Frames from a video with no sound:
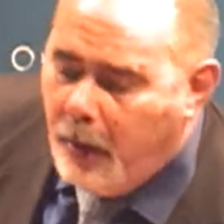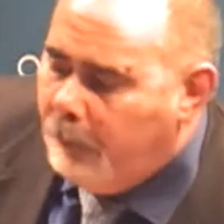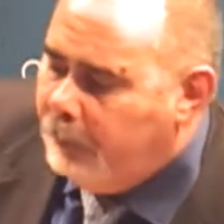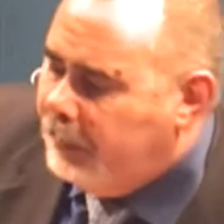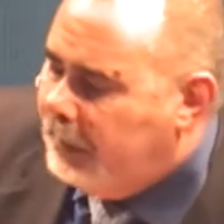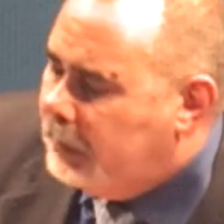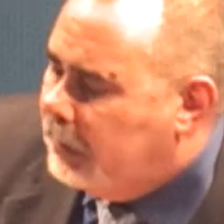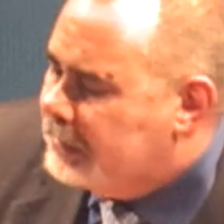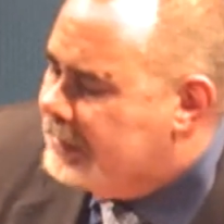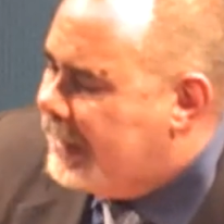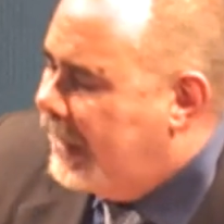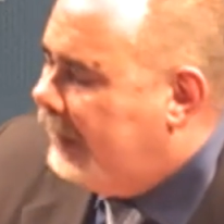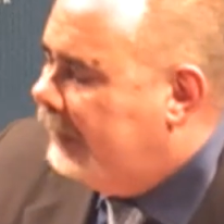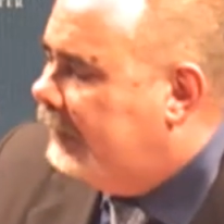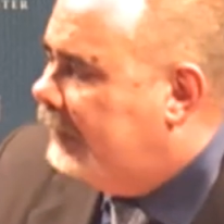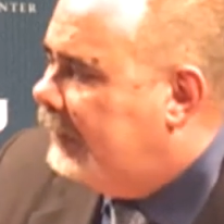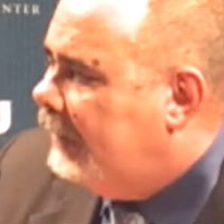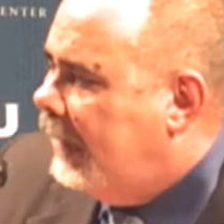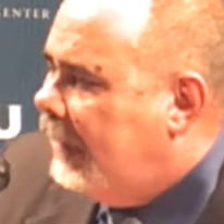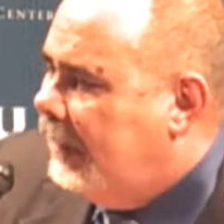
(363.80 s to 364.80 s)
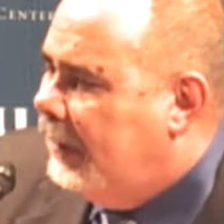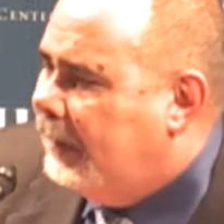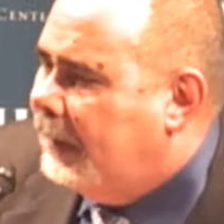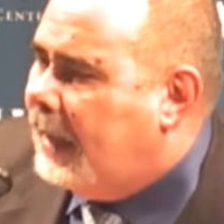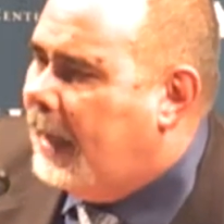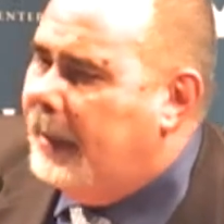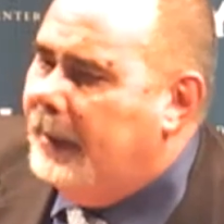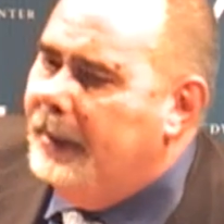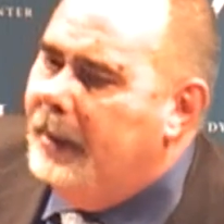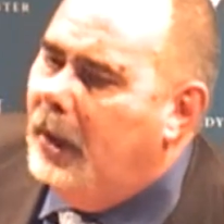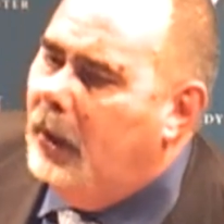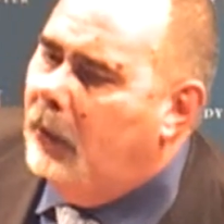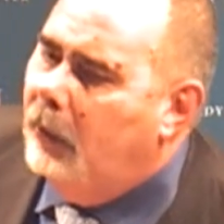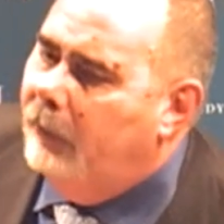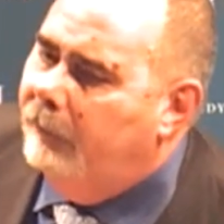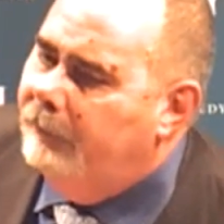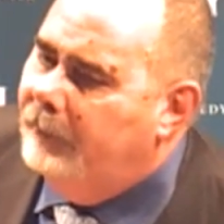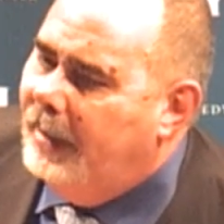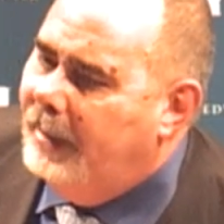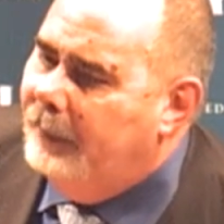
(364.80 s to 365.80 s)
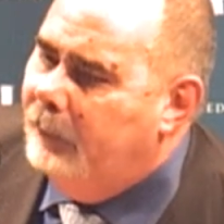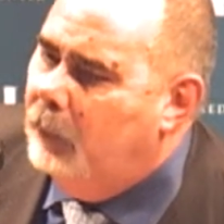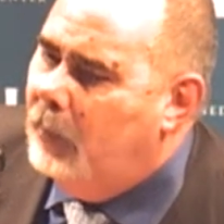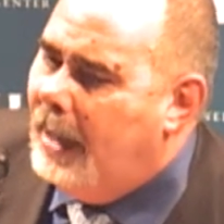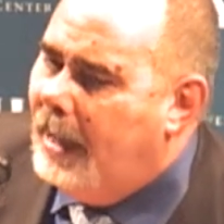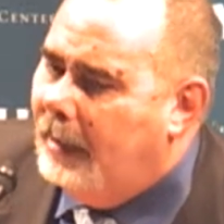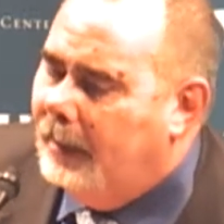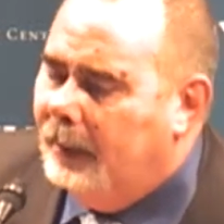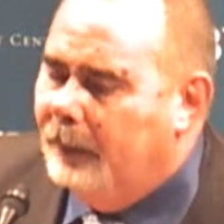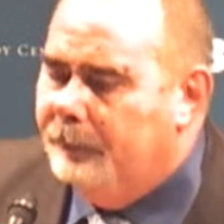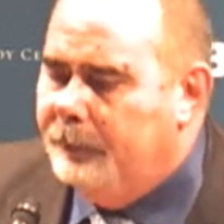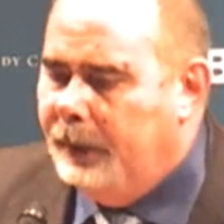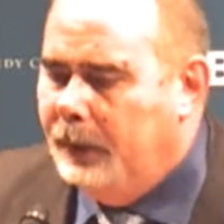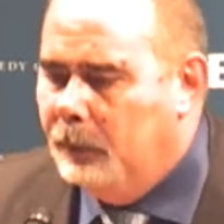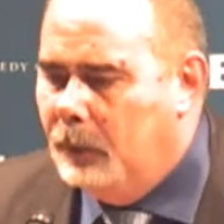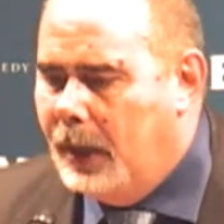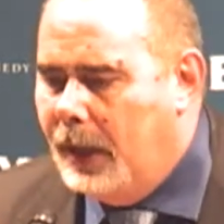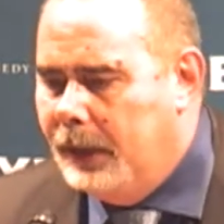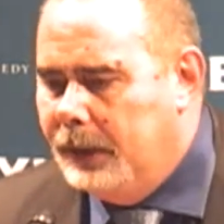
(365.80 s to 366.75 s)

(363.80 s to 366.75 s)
Because I think I know very well B Y